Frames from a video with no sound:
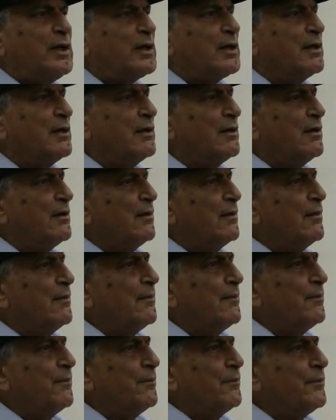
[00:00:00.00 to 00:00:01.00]
it?
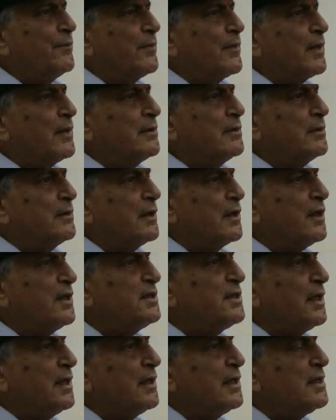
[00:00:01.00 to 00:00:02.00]
The
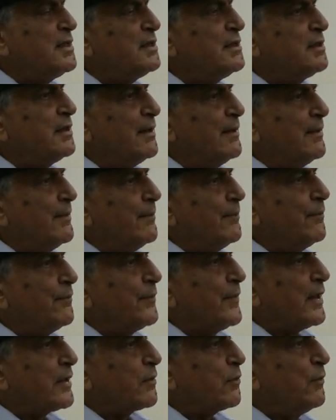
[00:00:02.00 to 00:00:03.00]
reason is
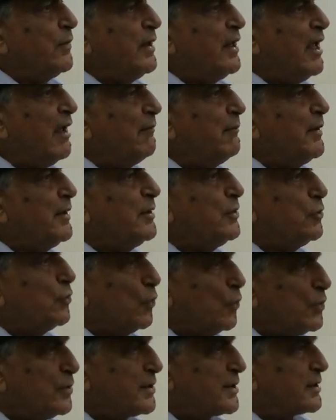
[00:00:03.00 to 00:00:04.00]
that we have been
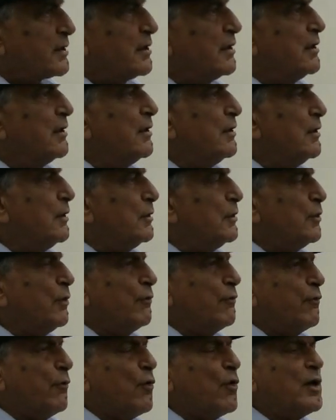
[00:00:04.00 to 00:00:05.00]
used to
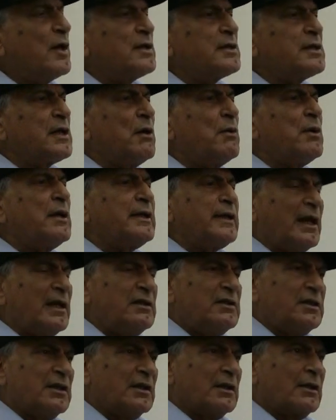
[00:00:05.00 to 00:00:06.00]
focus our
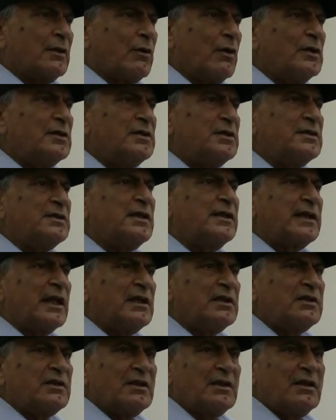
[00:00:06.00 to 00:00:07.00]
attention, conscious
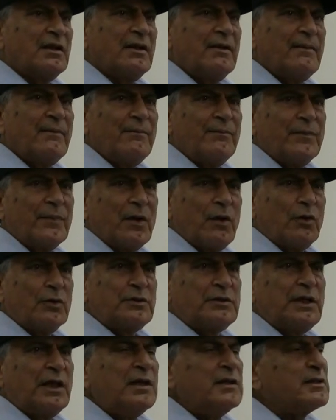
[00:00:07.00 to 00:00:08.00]
attention, on
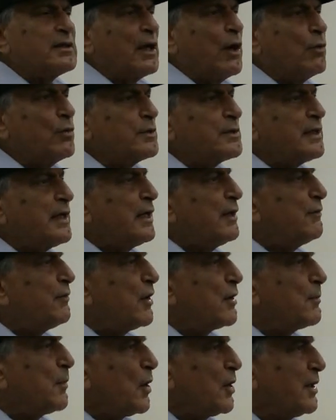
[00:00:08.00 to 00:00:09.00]
things outside of
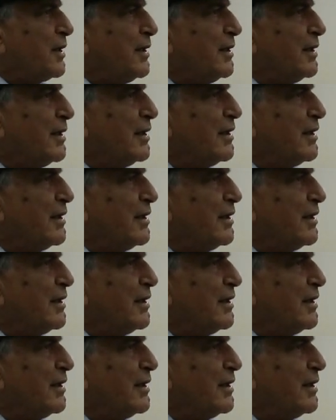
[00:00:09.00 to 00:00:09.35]
our body.